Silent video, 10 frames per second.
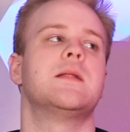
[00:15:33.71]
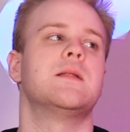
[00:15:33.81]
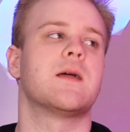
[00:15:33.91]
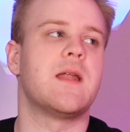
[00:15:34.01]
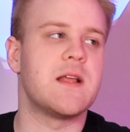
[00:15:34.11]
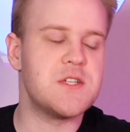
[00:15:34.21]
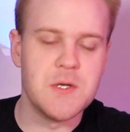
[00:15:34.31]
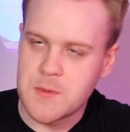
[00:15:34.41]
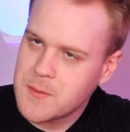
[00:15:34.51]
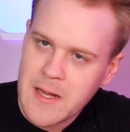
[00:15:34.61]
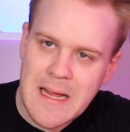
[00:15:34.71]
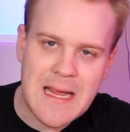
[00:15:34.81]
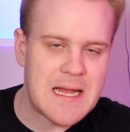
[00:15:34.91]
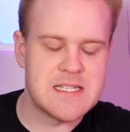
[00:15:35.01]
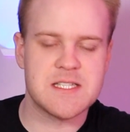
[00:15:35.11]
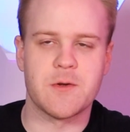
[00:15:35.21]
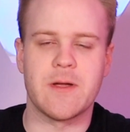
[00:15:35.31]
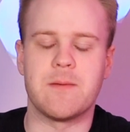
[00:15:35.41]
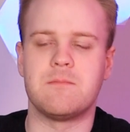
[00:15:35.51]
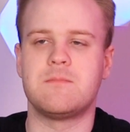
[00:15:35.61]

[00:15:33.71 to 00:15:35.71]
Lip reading: Looking at you, Instagram.